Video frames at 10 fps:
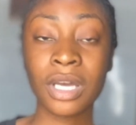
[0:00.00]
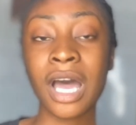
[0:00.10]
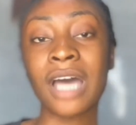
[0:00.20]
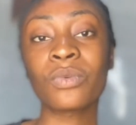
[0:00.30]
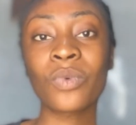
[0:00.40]

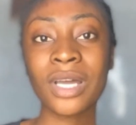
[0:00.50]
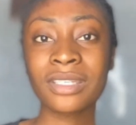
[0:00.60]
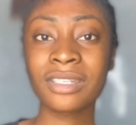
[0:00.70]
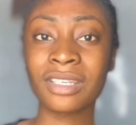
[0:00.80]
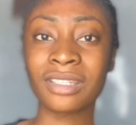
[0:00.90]
and
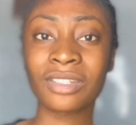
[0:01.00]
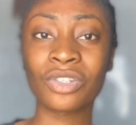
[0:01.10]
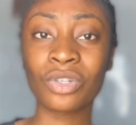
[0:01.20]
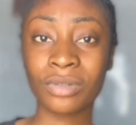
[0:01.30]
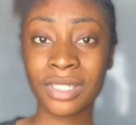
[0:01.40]
once it's
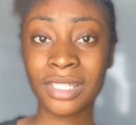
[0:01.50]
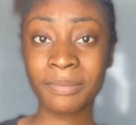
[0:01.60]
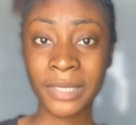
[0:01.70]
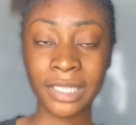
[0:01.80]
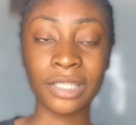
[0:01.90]
done
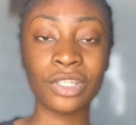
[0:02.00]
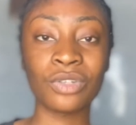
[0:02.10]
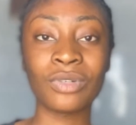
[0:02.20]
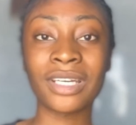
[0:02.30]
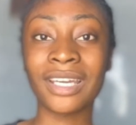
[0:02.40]
spilling, then you
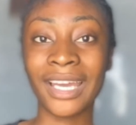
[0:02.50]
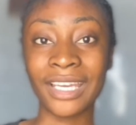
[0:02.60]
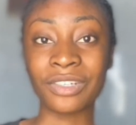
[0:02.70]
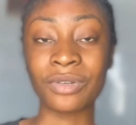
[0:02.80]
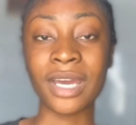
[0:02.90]
can now air
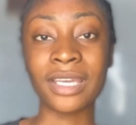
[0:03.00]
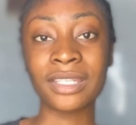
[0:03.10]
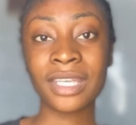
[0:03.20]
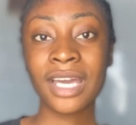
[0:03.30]
dry it